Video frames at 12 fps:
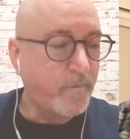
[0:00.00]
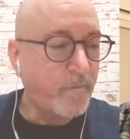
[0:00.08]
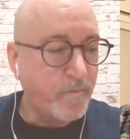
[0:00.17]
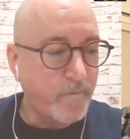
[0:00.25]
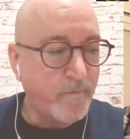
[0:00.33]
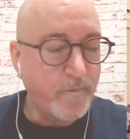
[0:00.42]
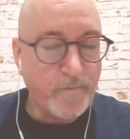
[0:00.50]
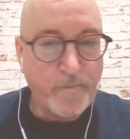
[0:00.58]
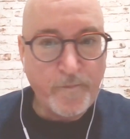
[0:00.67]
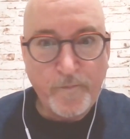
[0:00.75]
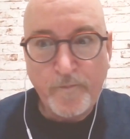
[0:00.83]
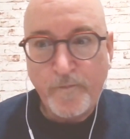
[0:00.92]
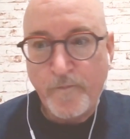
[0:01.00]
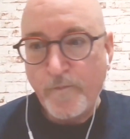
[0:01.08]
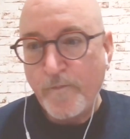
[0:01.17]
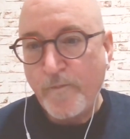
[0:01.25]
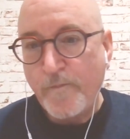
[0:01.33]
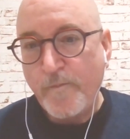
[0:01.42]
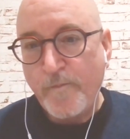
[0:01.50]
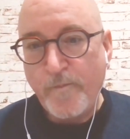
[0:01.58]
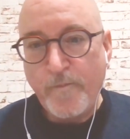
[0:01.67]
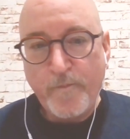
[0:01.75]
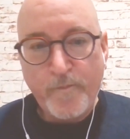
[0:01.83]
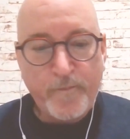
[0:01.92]

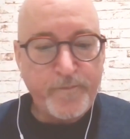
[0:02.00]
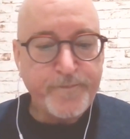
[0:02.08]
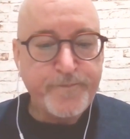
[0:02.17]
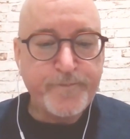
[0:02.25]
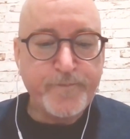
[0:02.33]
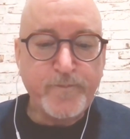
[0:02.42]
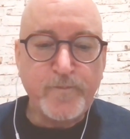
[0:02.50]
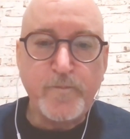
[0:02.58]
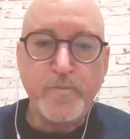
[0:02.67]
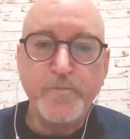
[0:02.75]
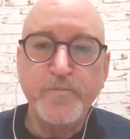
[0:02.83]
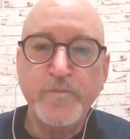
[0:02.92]
The person shown says nothing.